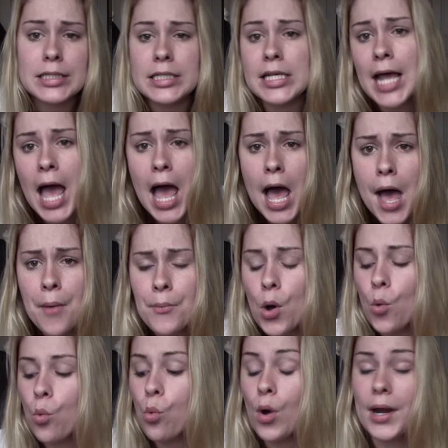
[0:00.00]

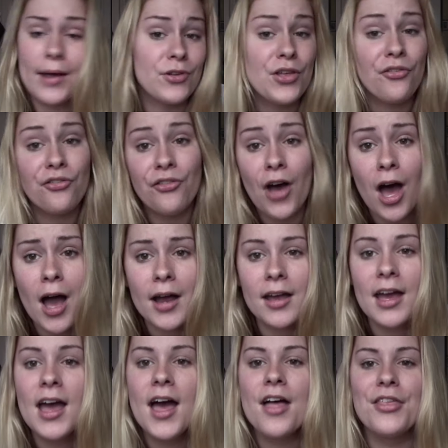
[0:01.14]
DM, whatever the fuck
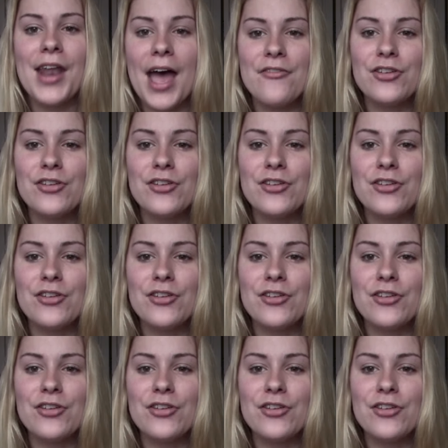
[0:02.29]
that I've